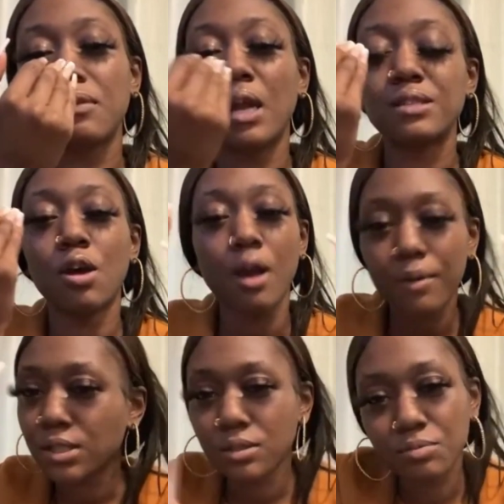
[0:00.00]
That's all y'all
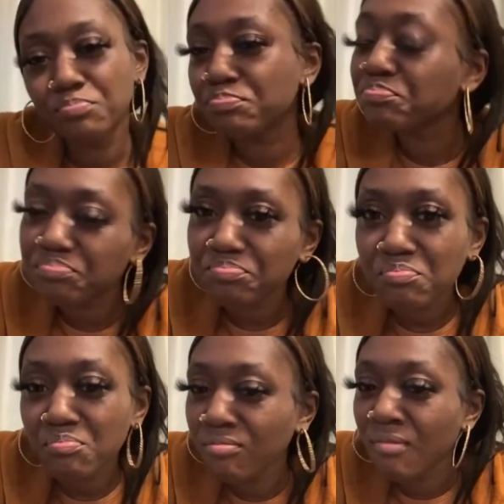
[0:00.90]
questions.
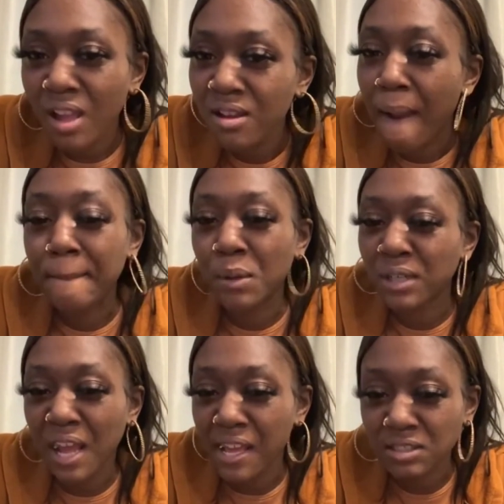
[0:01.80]

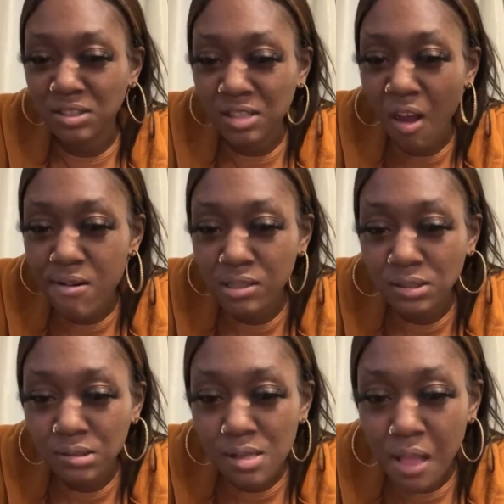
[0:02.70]
Boring asses.
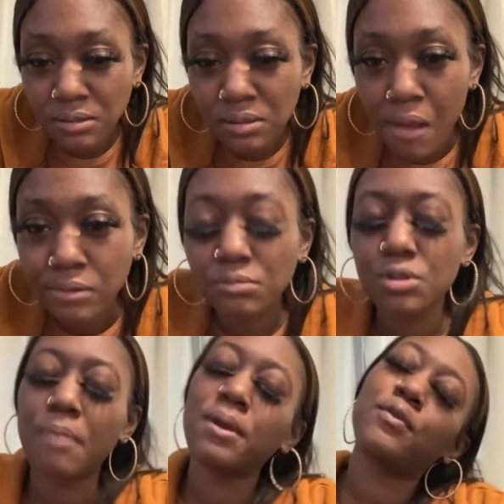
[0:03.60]
What you
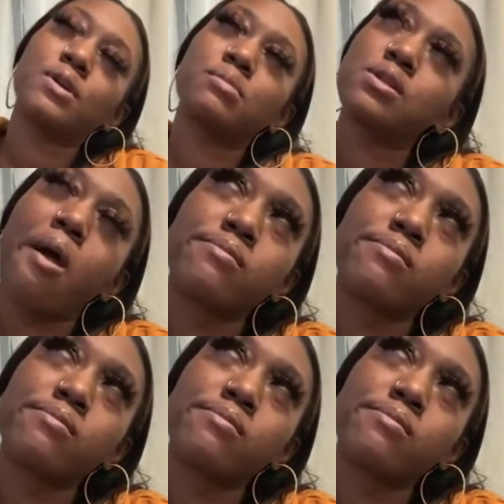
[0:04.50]
got planned for Christmas?